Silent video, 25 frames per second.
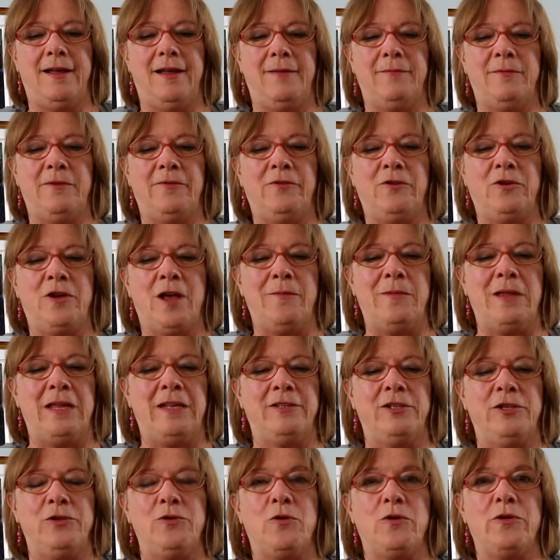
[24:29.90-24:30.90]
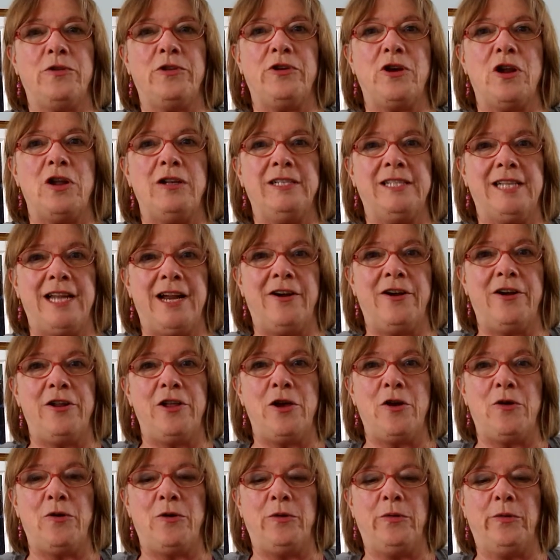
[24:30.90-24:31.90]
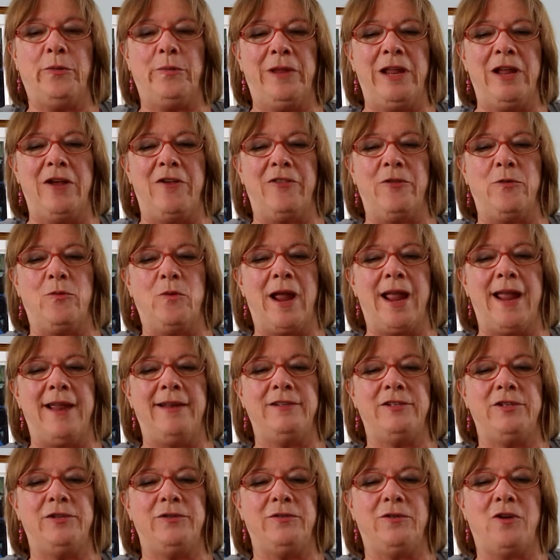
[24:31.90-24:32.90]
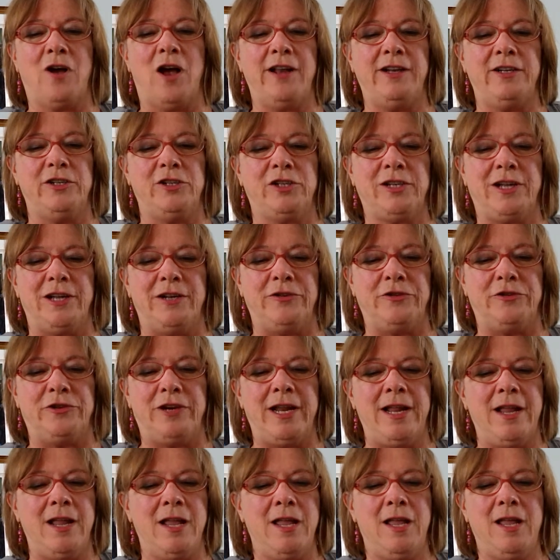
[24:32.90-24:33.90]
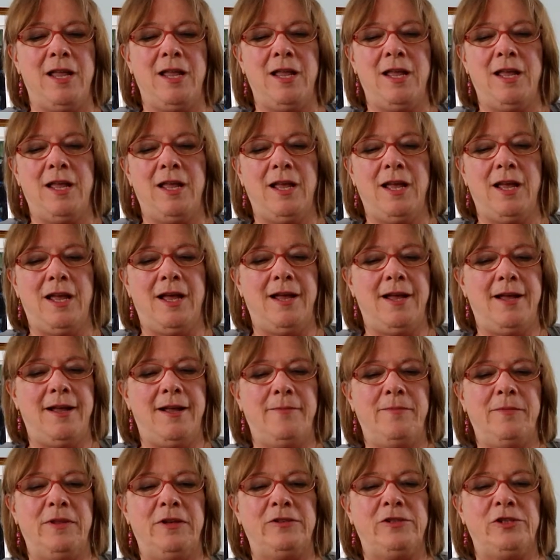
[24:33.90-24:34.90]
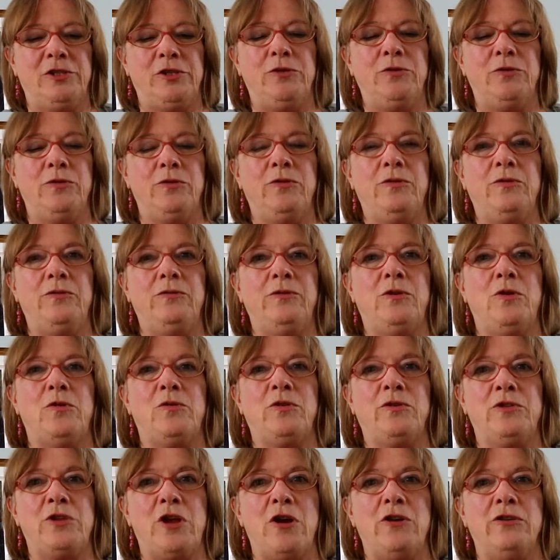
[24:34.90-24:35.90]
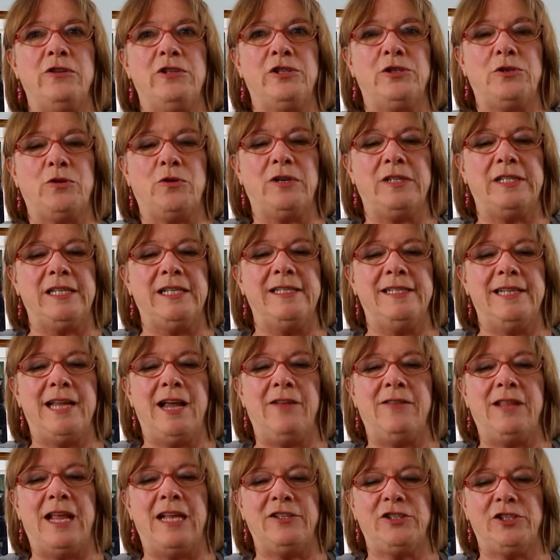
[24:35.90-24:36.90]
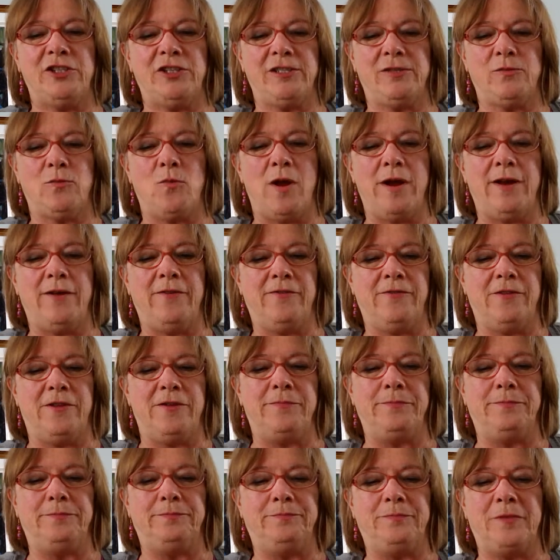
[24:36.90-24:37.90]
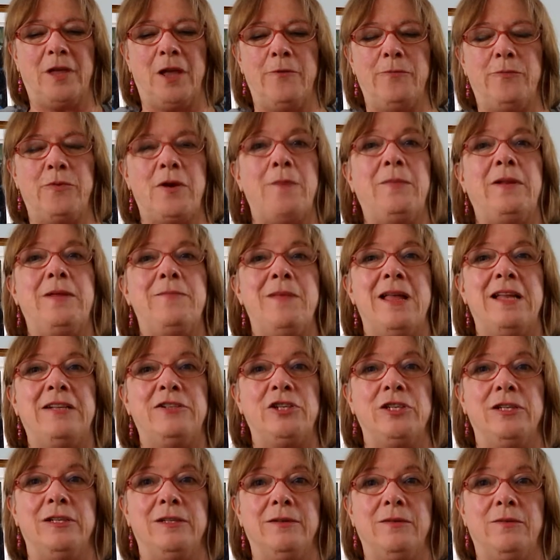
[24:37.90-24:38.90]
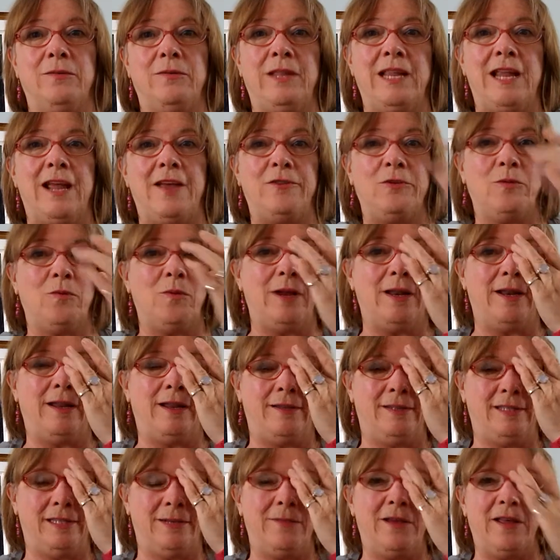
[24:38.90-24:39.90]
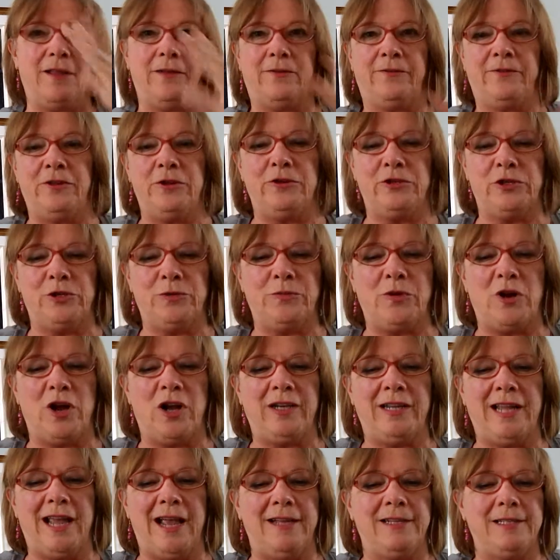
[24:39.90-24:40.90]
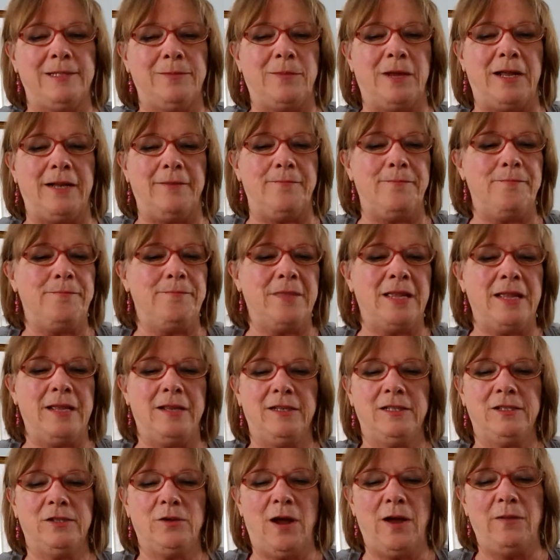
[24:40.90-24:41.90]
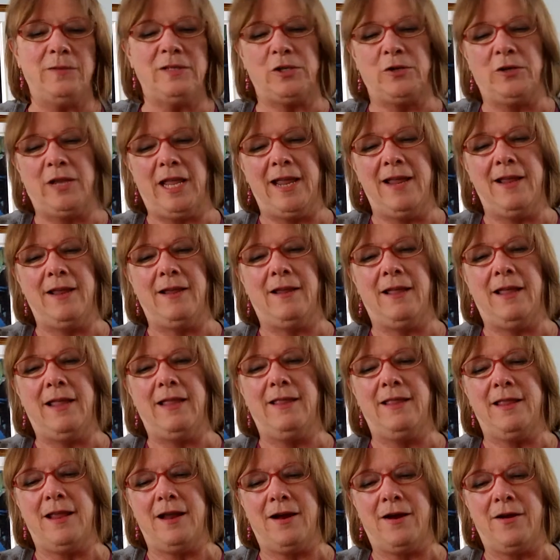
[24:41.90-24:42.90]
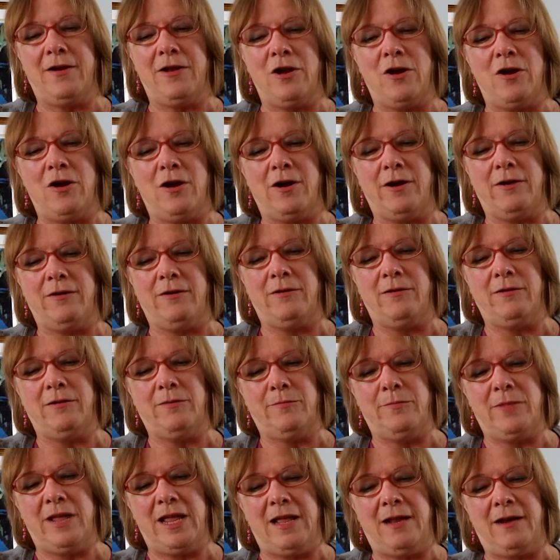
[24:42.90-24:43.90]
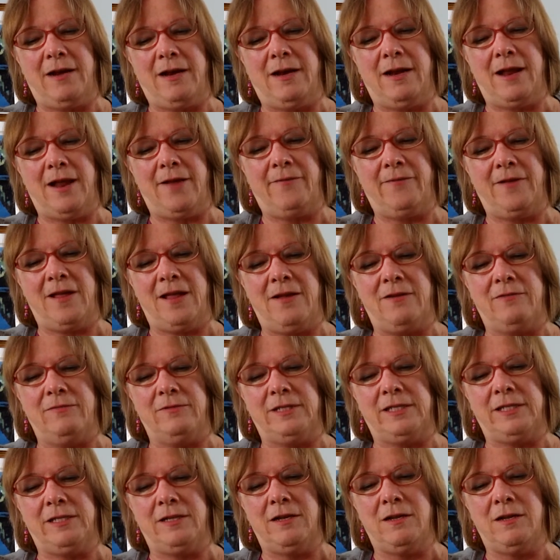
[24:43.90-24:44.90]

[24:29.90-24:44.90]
If you're coming to Northern Ontario, it would be on the way to Cottage Country. There's 2 local yarn stores in town. That's just one of them. I'll probably mention the other one in some future podcasts. But so I was looking in their yarn bin, and I found